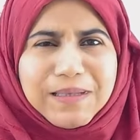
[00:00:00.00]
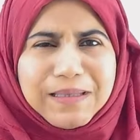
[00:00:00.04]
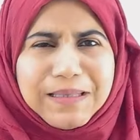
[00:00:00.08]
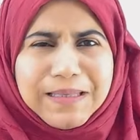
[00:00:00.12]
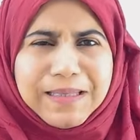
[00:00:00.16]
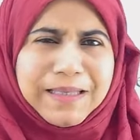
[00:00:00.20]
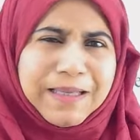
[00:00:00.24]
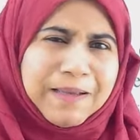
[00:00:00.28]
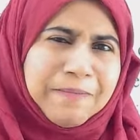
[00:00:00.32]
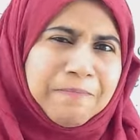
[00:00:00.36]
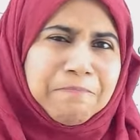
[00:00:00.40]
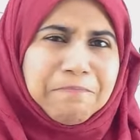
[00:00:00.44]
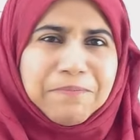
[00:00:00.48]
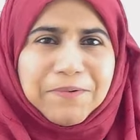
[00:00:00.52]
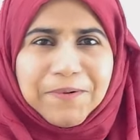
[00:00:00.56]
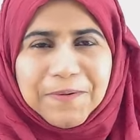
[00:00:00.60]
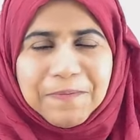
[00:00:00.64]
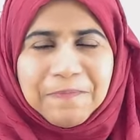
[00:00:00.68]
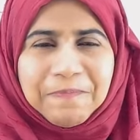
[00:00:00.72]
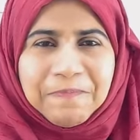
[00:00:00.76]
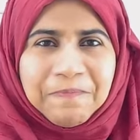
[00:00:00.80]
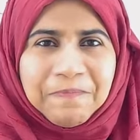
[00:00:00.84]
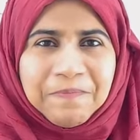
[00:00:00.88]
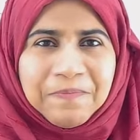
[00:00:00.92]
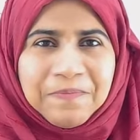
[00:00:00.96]
It's simple.
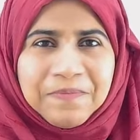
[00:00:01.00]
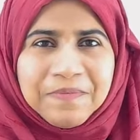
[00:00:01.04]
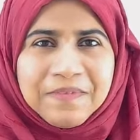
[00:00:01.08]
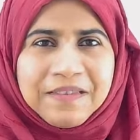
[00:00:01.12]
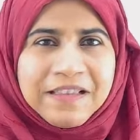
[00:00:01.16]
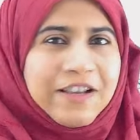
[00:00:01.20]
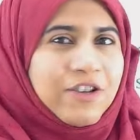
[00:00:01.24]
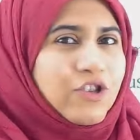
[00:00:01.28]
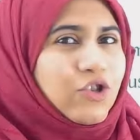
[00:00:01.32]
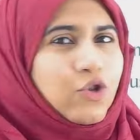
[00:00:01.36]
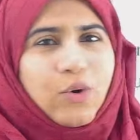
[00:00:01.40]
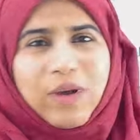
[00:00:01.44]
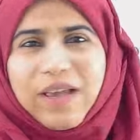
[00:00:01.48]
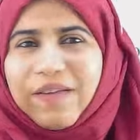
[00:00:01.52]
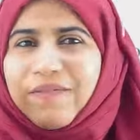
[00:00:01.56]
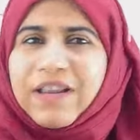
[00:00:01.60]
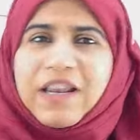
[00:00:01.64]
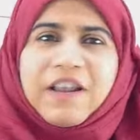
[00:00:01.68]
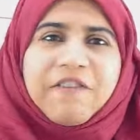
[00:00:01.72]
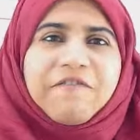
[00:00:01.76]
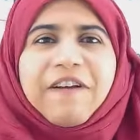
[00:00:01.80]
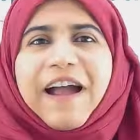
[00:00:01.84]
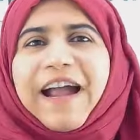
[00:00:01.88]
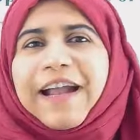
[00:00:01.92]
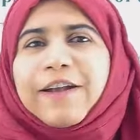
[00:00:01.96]
So even
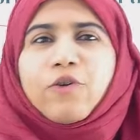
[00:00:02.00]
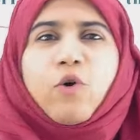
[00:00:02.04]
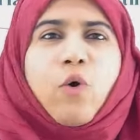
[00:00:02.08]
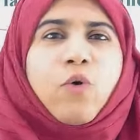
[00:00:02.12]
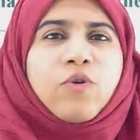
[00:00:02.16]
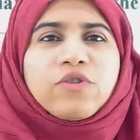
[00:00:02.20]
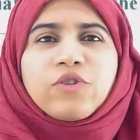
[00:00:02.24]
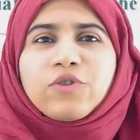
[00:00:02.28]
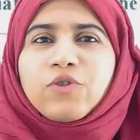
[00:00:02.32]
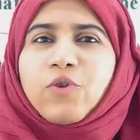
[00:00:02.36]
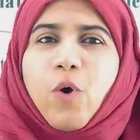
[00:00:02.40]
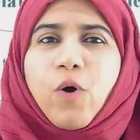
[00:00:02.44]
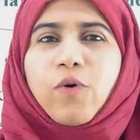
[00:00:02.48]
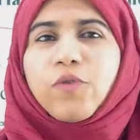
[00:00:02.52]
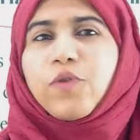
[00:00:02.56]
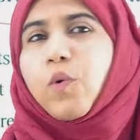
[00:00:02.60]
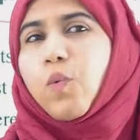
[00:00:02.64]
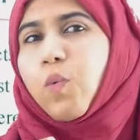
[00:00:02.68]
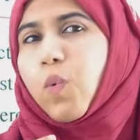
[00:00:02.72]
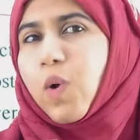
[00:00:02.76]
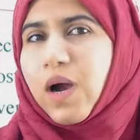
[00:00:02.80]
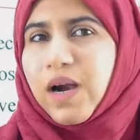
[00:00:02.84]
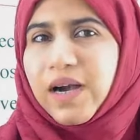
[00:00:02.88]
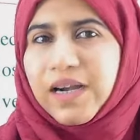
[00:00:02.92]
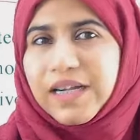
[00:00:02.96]
if I don't know the
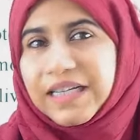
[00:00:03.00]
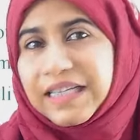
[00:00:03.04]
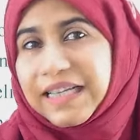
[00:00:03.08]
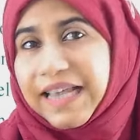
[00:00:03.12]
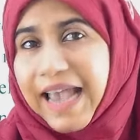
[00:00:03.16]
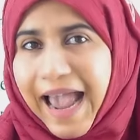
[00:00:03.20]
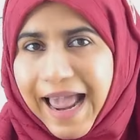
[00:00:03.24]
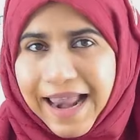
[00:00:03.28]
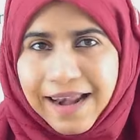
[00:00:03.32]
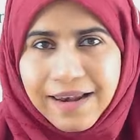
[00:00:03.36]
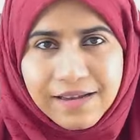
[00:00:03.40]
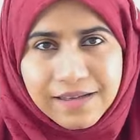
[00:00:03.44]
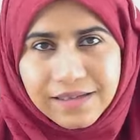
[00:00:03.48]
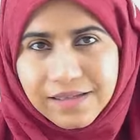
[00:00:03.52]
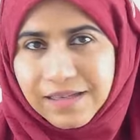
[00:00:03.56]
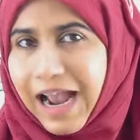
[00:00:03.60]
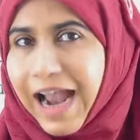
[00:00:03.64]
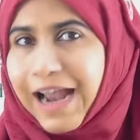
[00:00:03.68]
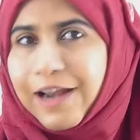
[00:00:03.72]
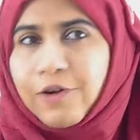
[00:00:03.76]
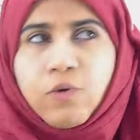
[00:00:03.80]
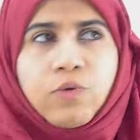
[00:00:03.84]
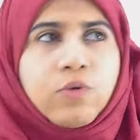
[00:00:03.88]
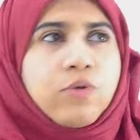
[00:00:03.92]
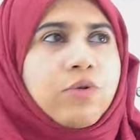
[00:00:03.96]
word callous,
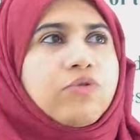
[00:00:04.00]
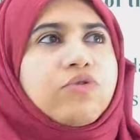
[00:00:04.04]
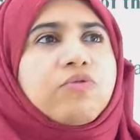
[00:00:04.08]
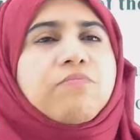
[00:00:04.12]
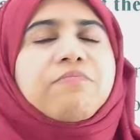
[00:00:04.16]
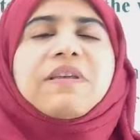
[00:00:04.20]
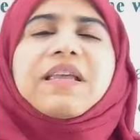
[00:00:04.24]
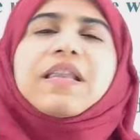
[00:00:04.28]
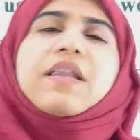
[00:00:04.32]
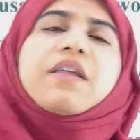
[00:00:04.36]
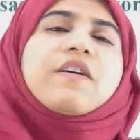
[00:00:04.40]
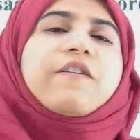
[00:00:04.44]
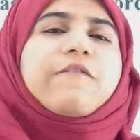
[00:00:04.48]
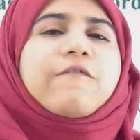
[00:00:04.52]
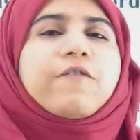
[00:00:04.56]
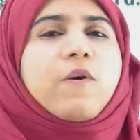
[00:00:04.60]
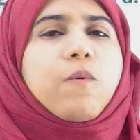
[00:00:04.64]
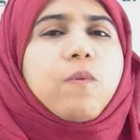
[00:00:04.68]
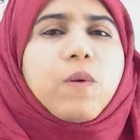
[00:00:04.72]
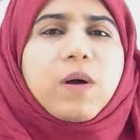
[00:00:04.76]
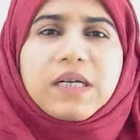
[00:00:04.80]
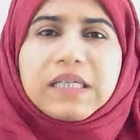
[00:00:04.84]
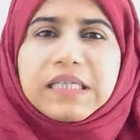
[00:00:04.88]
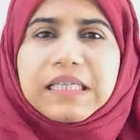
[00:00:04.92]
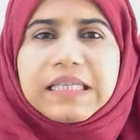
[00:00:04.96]
I don't know the meaning of the
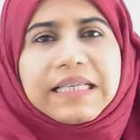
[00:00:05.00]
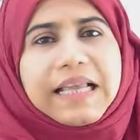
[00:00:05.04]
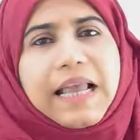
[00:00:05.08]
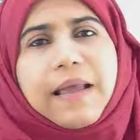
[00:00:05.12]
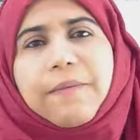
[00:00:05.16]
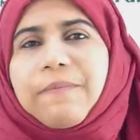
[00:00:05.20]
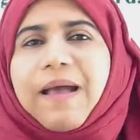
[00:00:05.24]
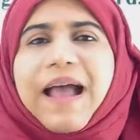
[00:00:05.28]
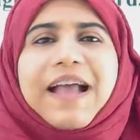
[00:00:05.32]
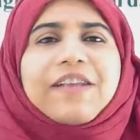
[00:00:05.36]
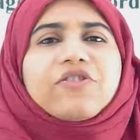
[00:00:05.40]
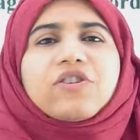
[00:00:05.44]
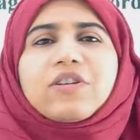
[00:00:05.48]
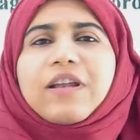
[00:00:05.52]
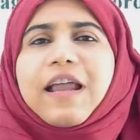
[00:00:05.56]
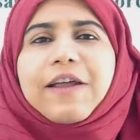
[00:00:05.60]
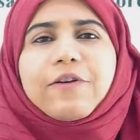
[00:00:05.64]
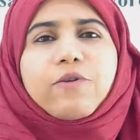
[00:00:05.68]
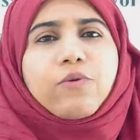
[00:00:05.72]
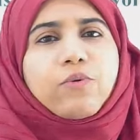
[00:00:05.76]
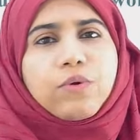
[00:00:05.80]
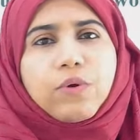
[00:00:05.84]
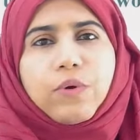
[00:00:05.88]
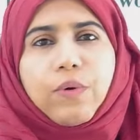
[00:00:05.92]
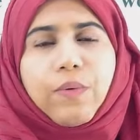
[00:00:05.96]
word, say imagine I
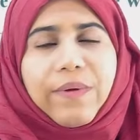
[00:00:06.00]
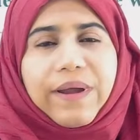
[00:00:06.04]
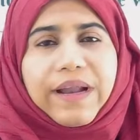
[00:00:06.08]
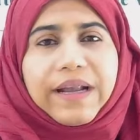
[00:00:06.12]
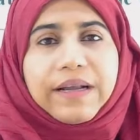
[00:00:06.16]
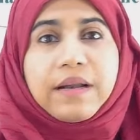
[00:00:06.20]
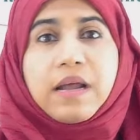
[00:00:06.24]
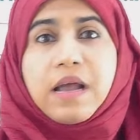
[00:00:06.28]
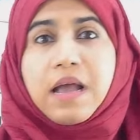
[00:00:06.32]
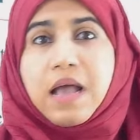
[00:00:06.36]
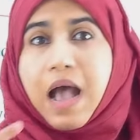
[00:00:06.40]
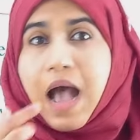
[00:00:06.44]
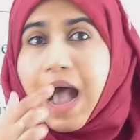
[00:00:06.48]
don't know it,